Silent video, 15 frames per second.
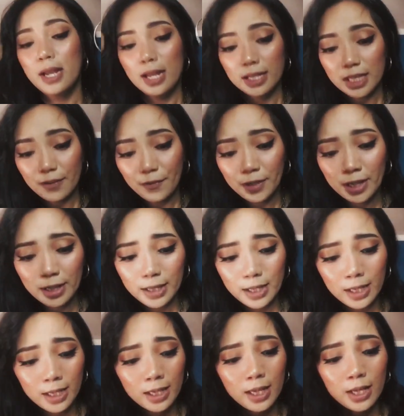
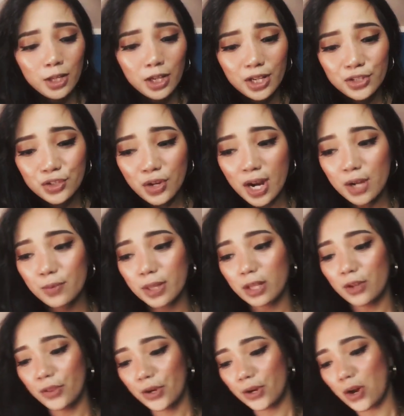Definitely, you can try with
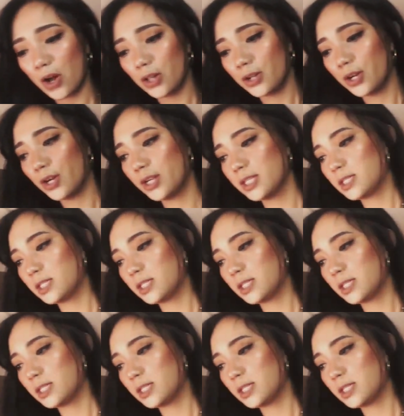other colors.